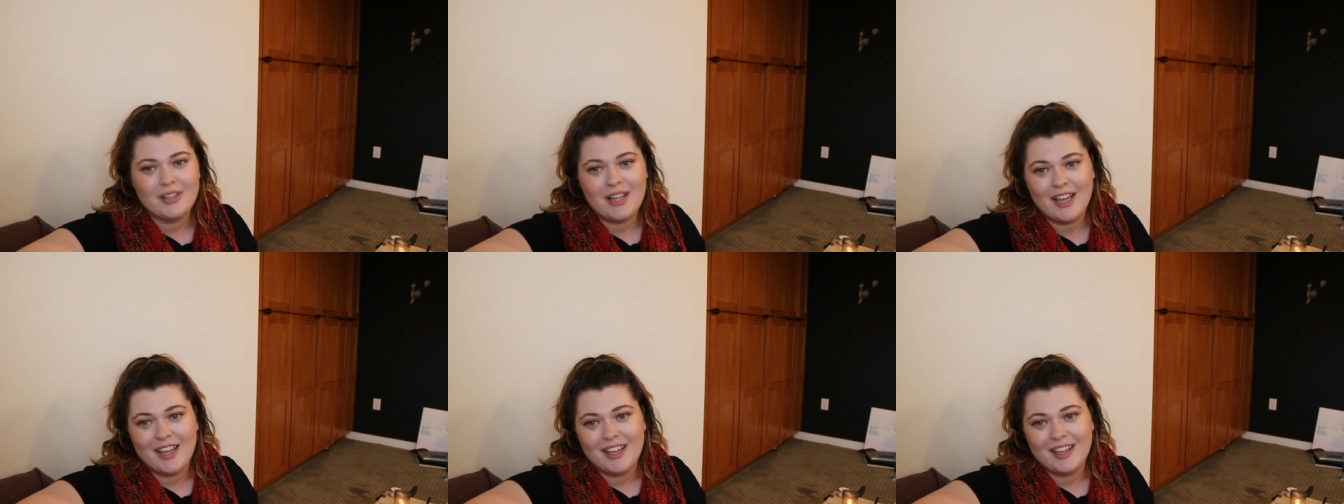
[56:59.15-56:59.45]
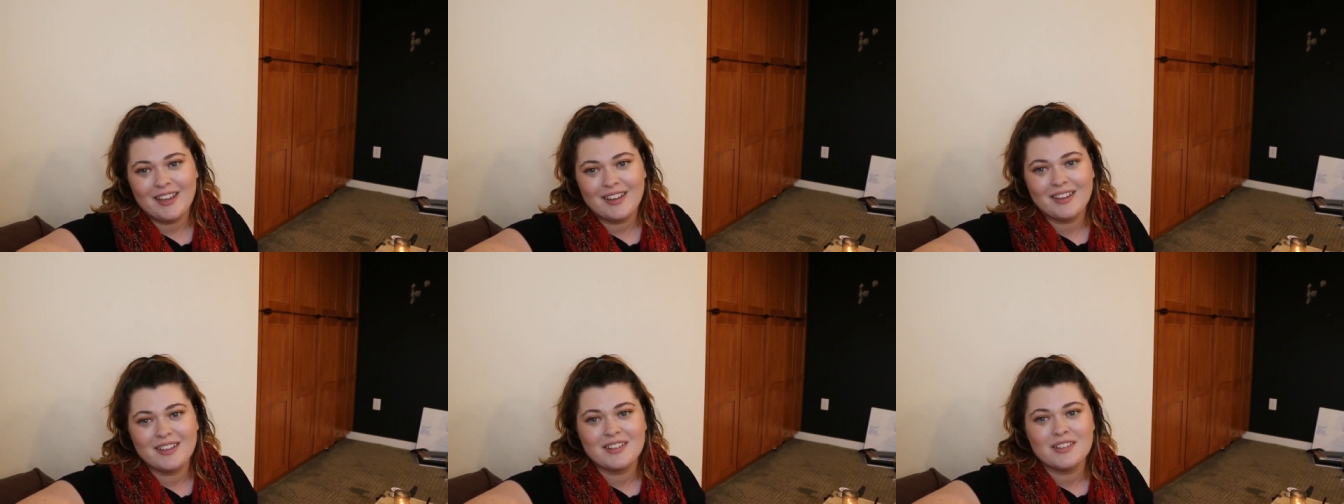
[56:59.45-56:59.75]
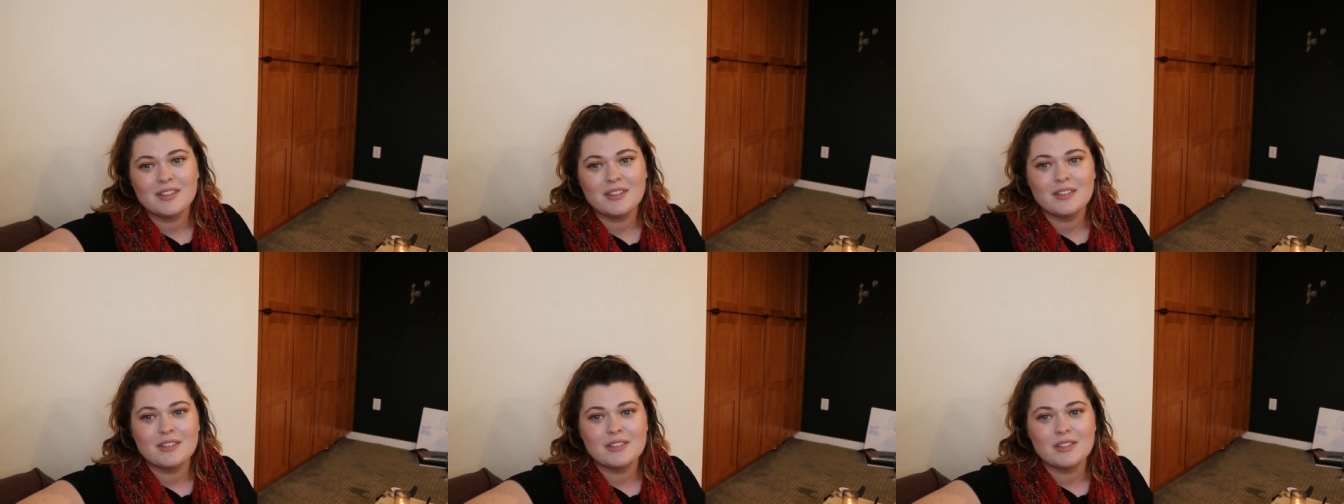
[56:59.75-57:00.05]
a like,
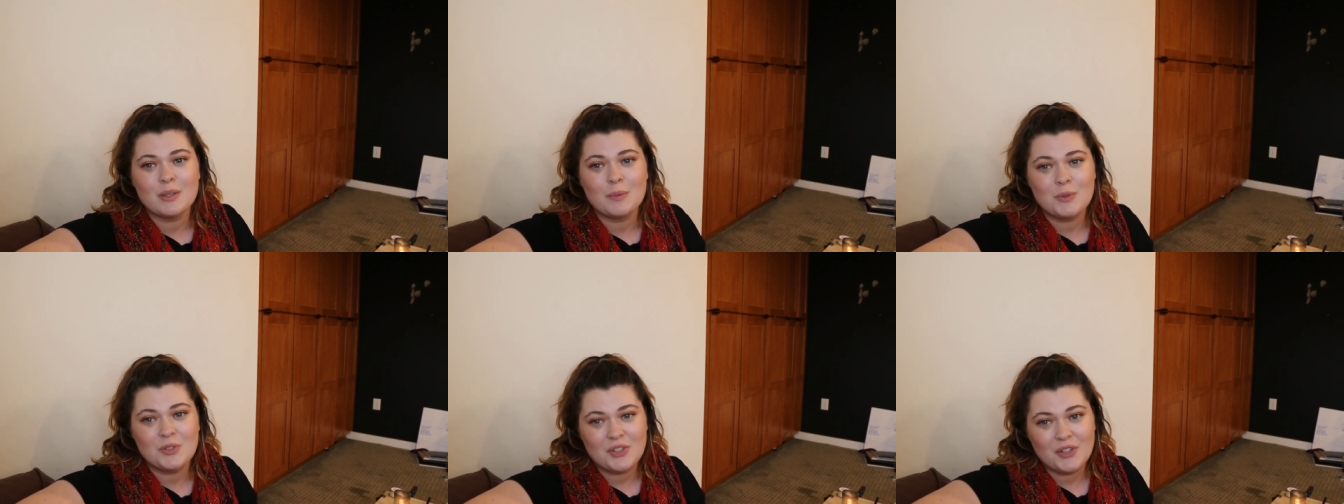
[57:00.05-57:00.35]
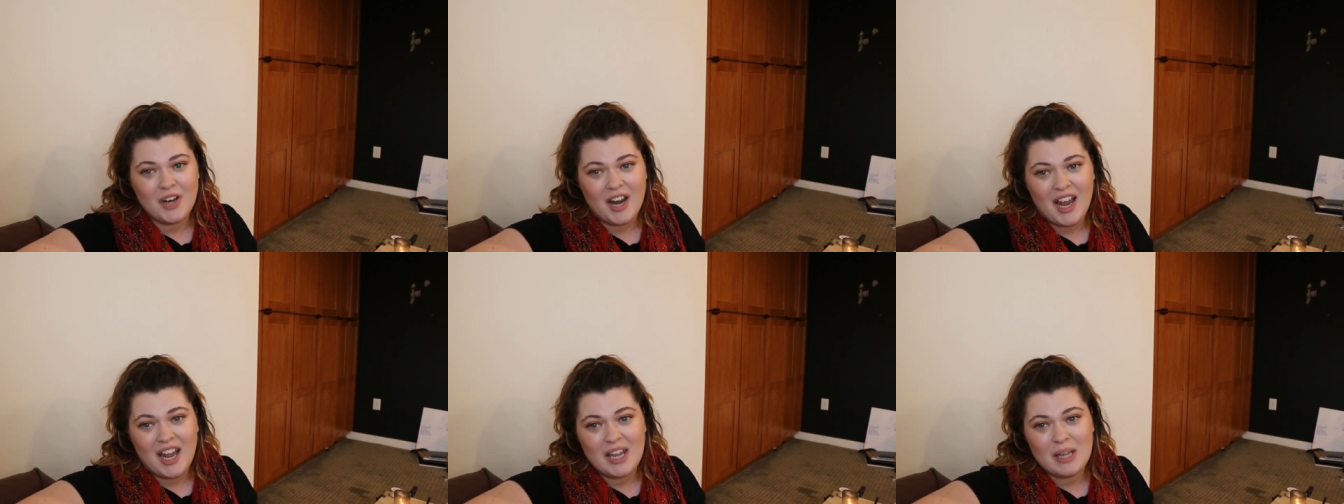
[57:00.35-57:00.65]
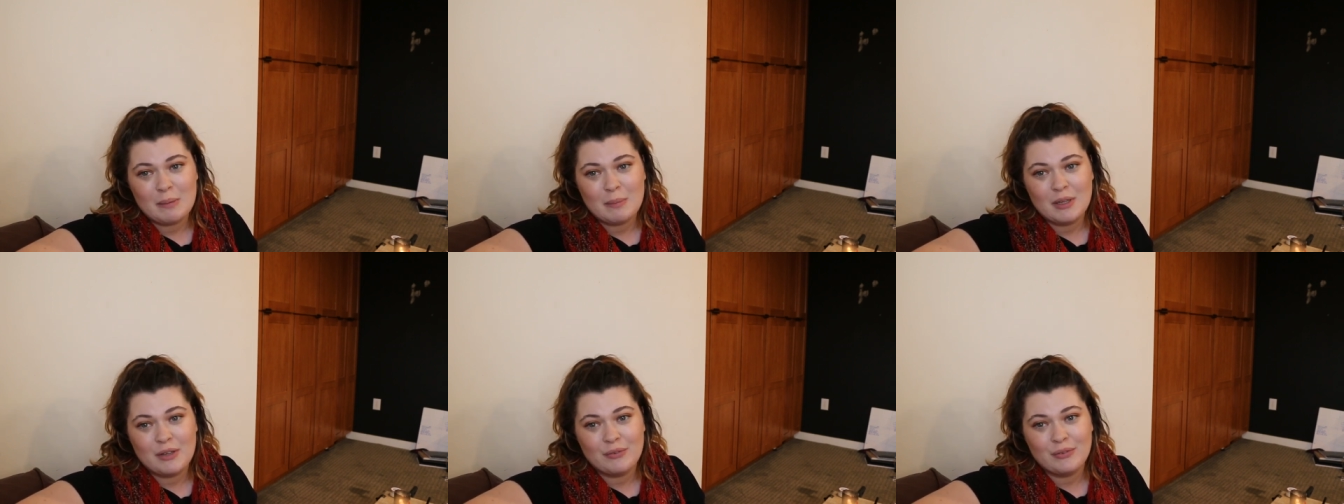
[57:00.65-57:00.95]

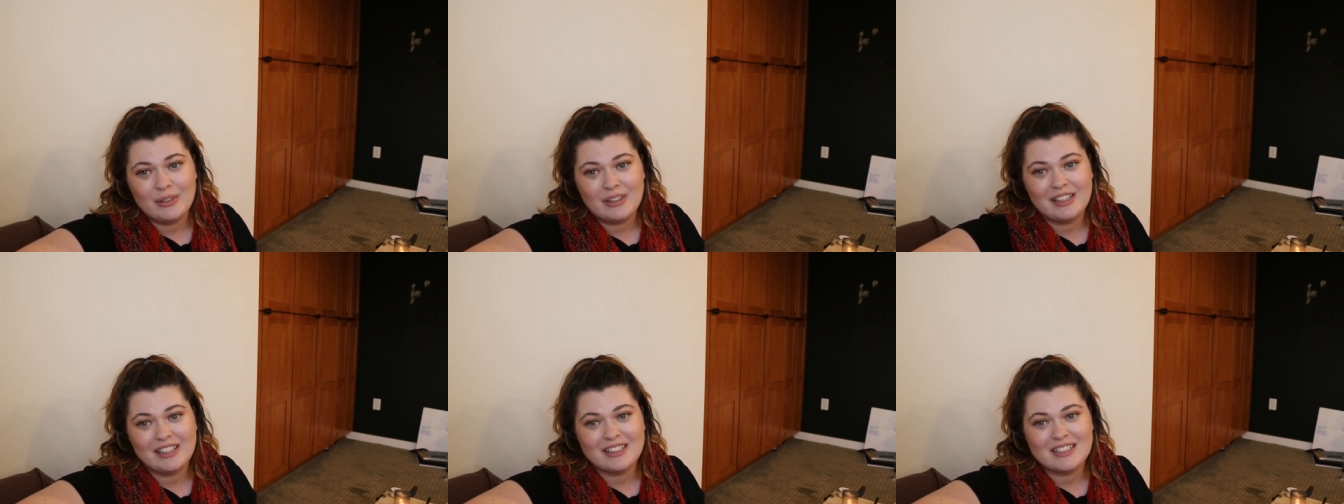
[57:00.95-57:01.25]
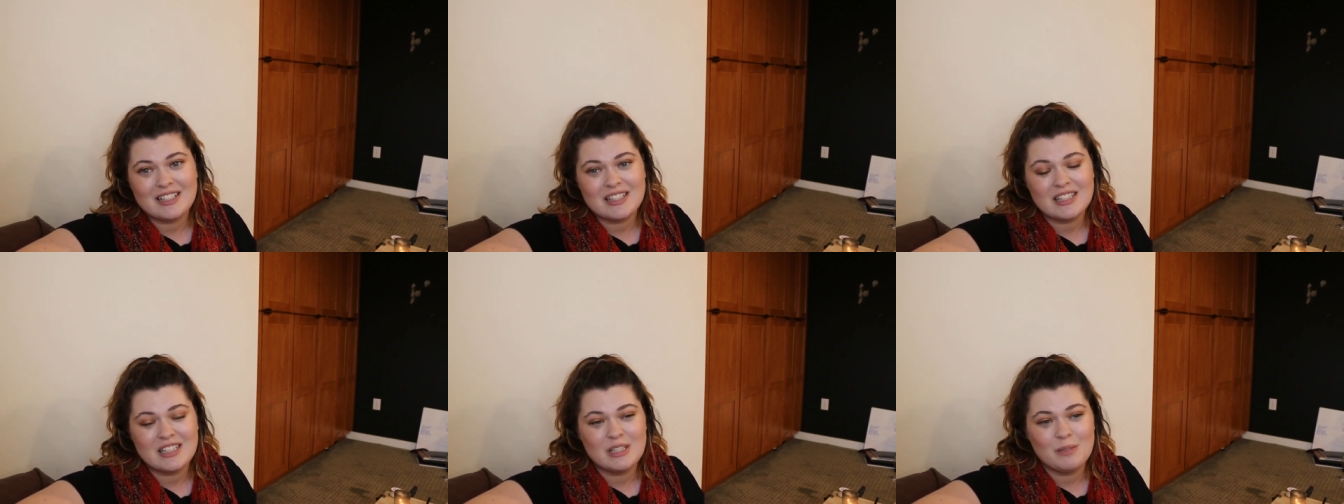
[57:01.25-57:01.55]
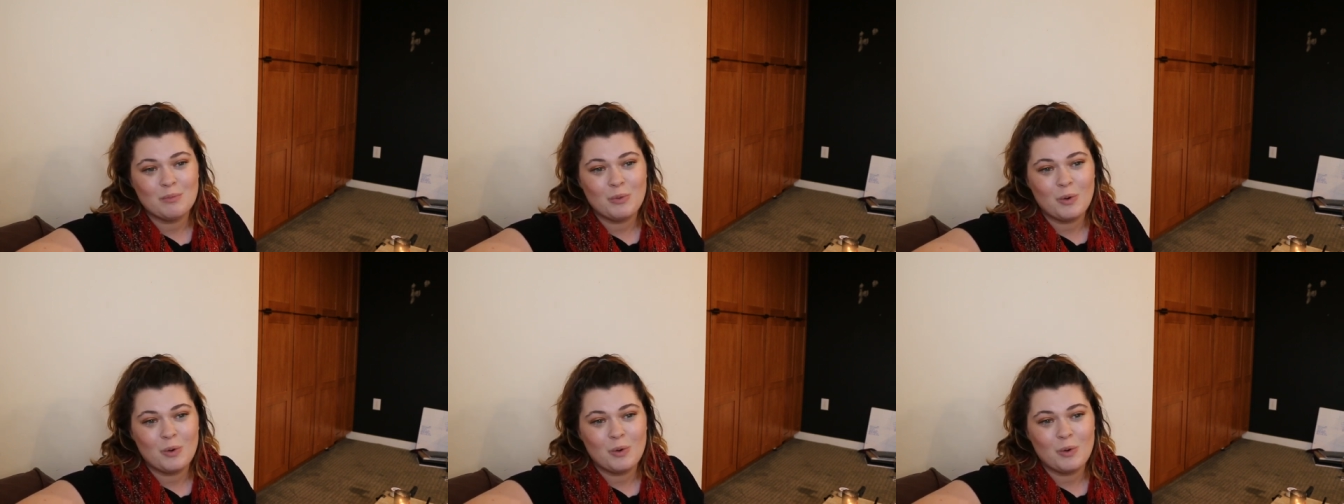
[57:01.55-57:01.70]
subscribe if you'd like to see